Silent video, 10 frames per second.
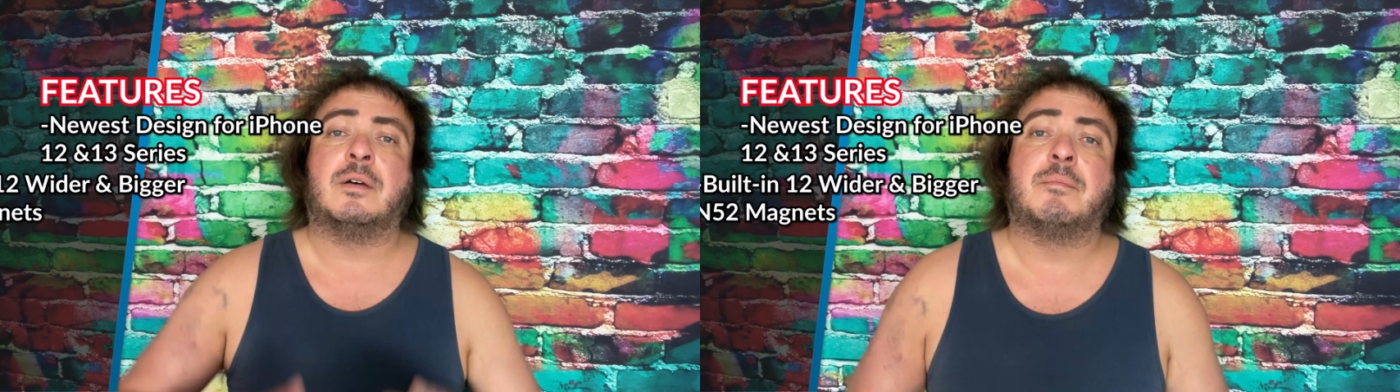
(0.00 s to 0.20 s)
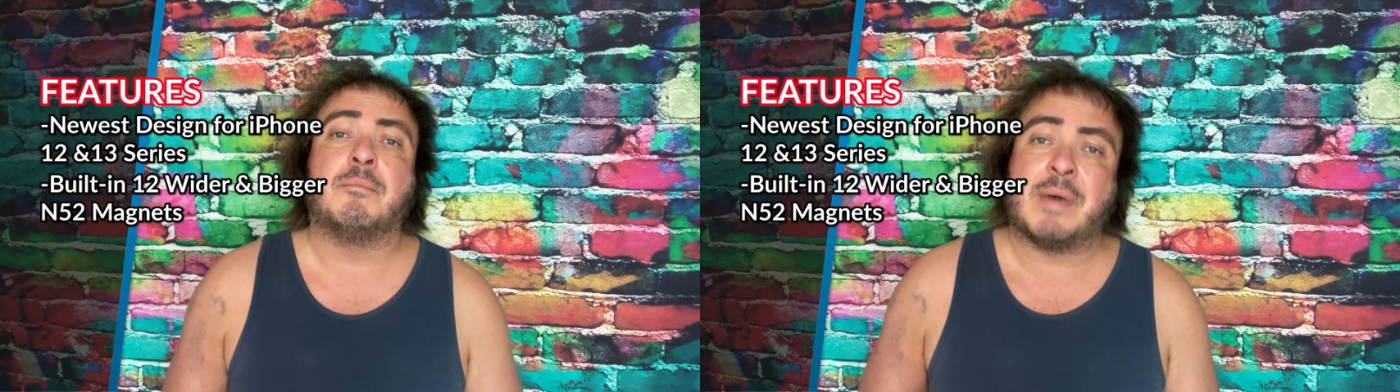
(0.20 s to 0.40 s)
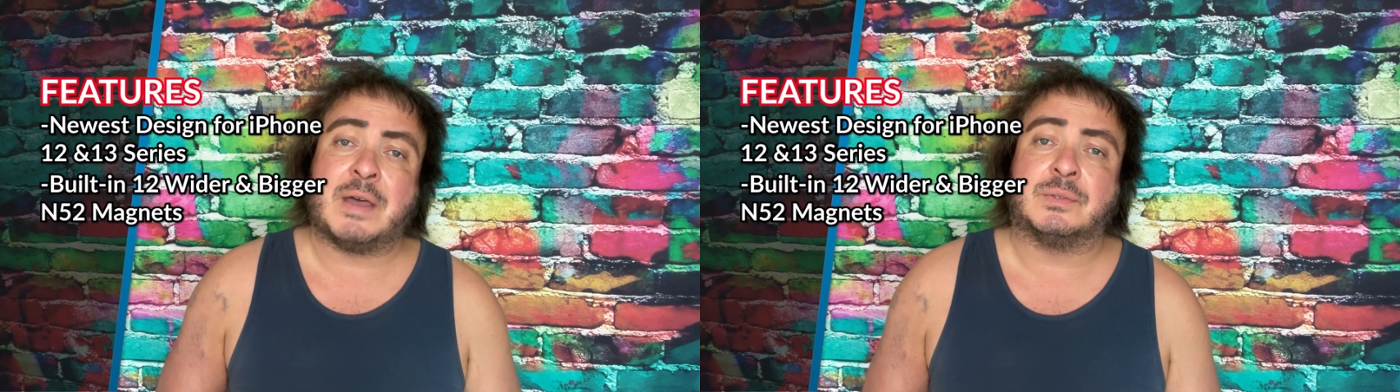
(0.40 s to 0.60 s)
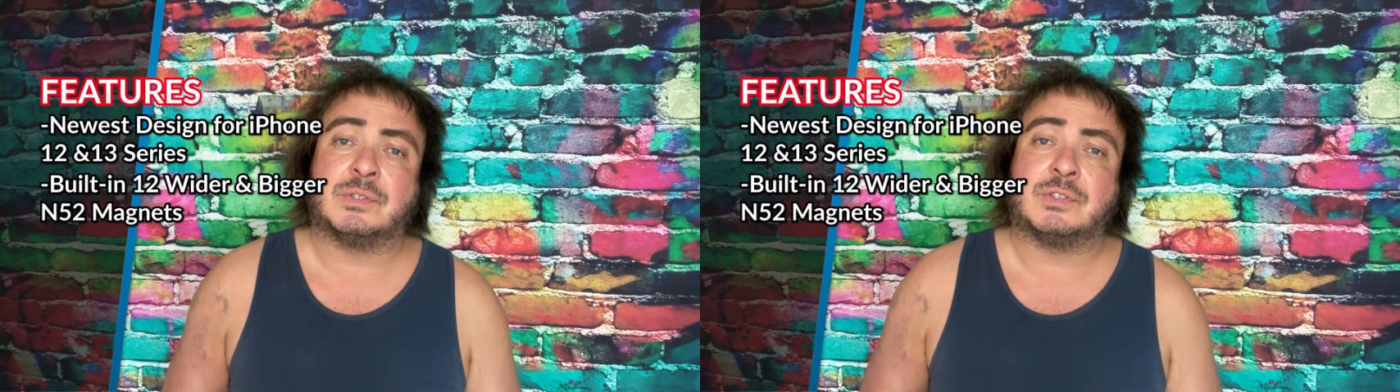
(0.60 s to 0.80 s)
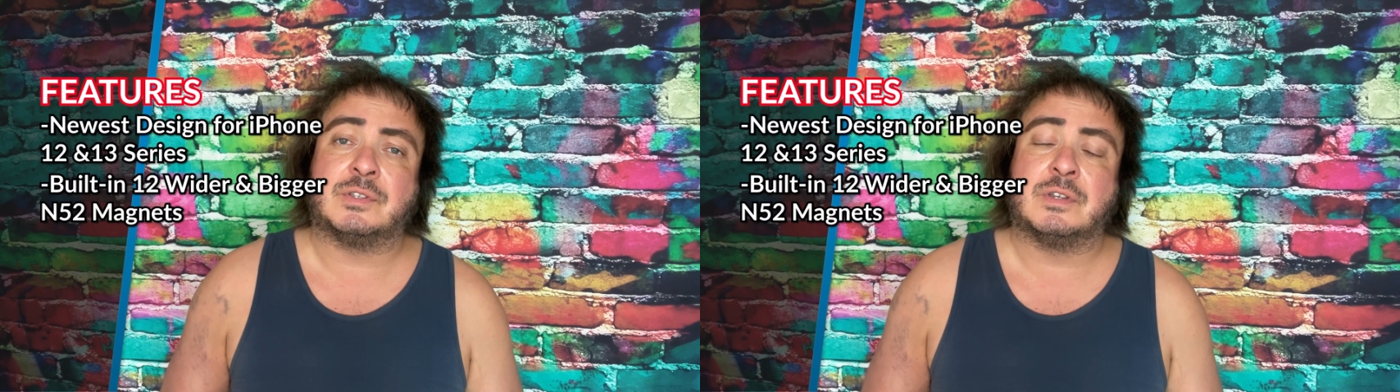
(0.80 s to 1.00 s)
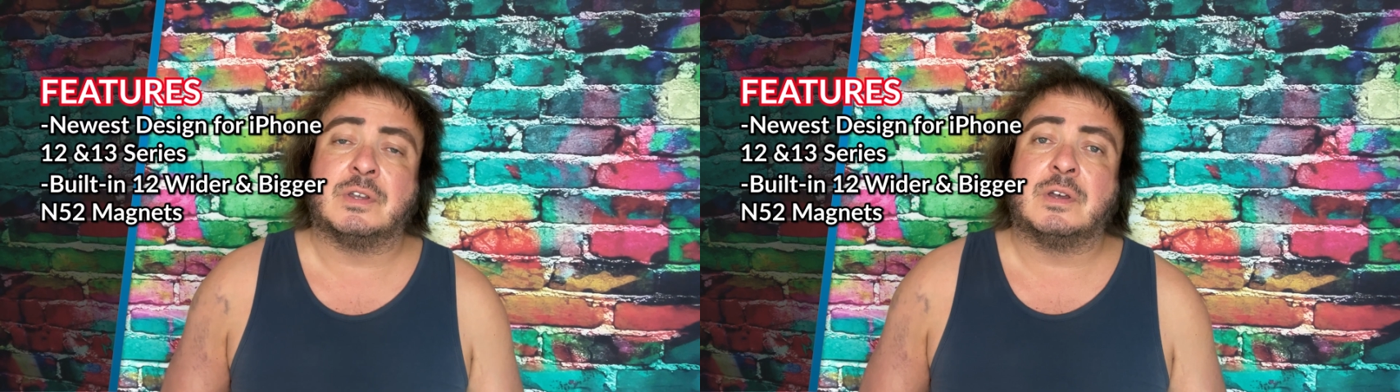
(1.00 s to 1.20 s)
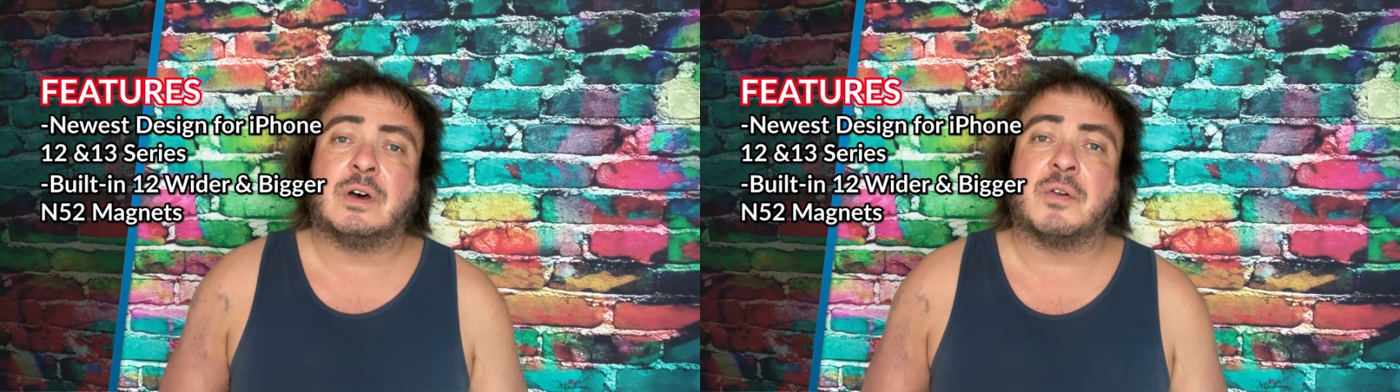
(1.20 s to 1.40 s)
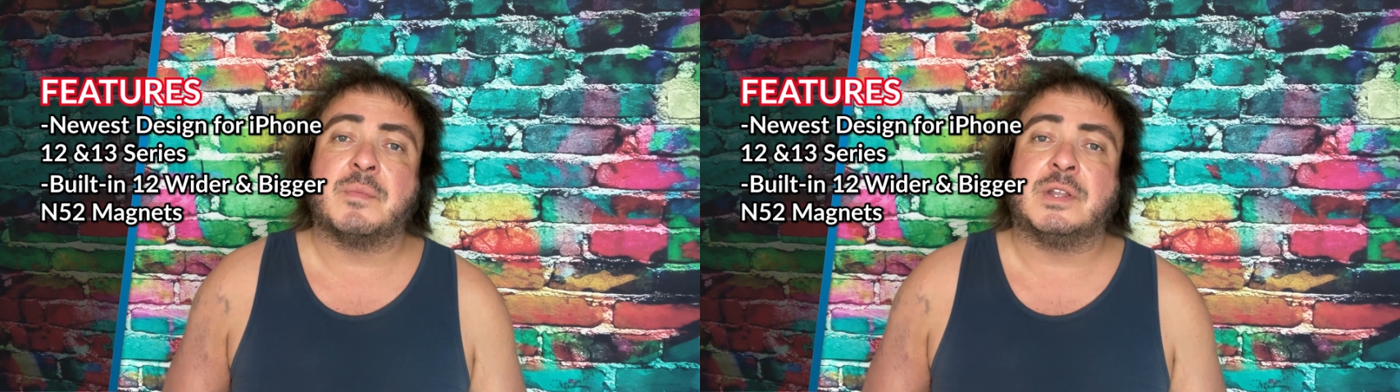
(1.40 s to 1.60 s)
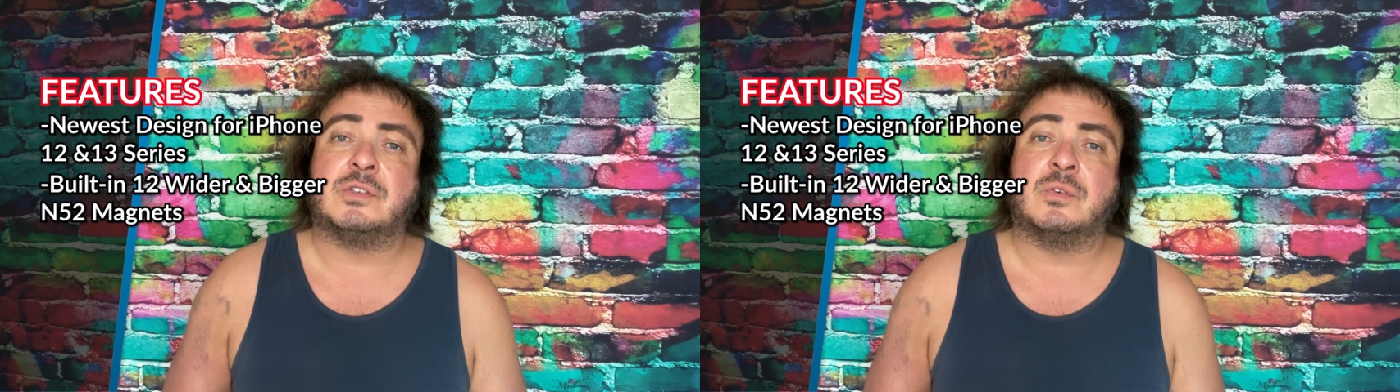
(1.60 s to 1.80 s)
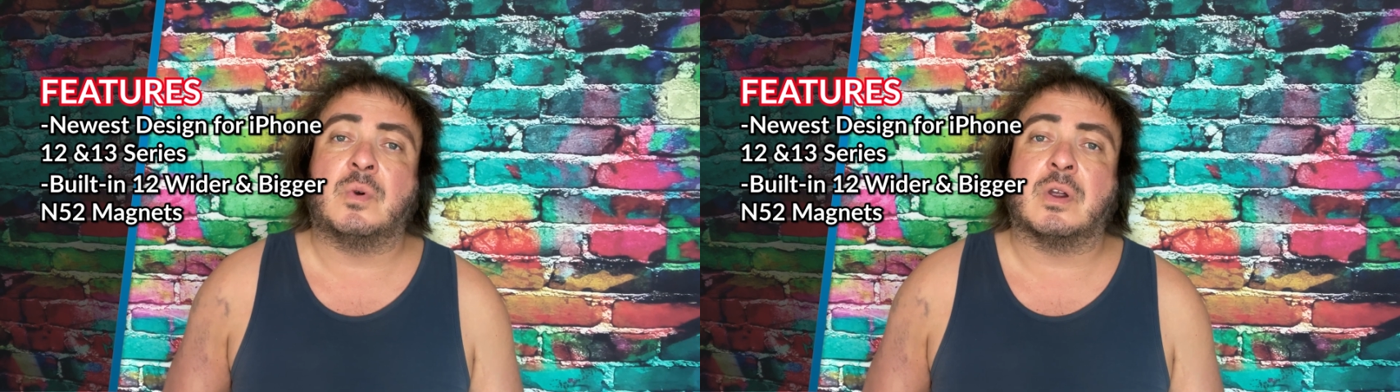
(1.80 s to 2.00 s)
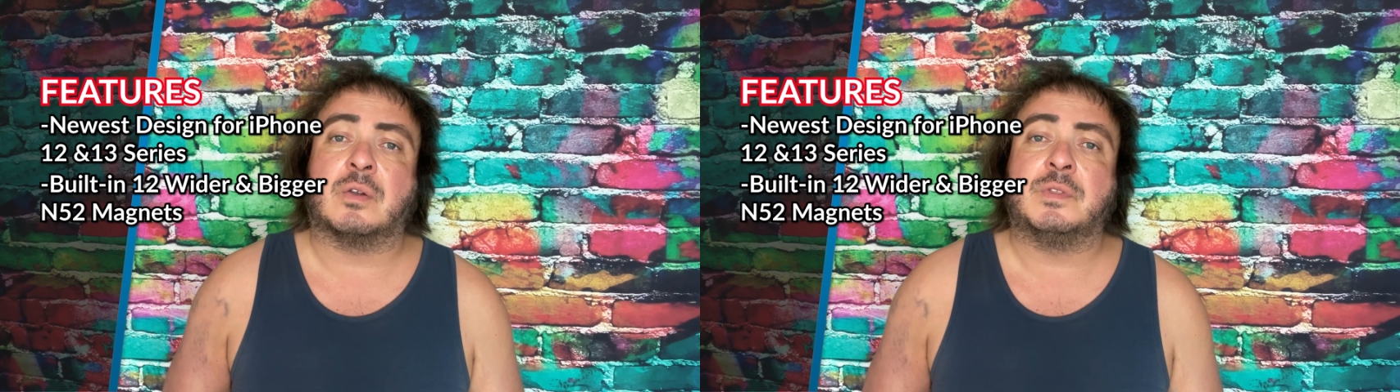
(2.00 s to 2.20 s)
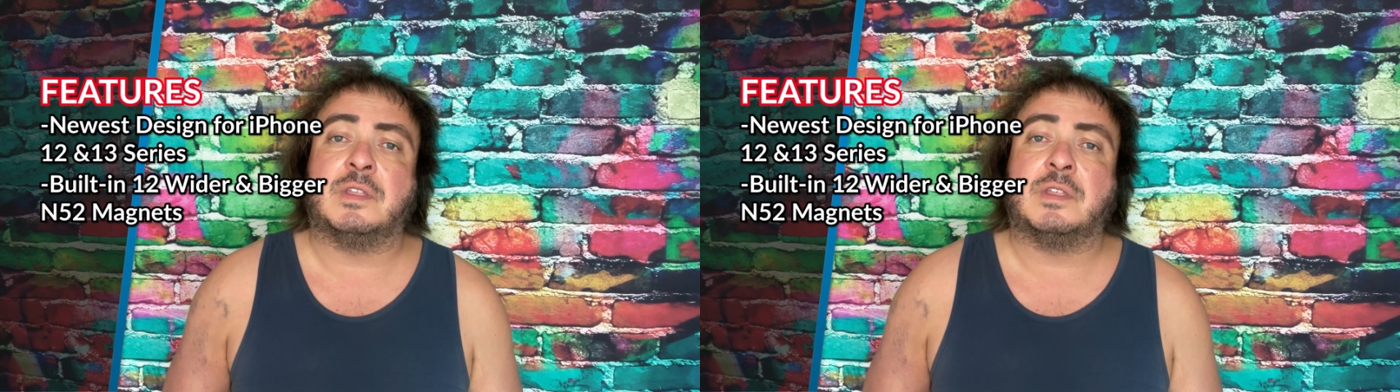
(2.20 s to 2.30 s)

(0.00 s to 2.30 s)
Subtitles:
mounts are meant to work with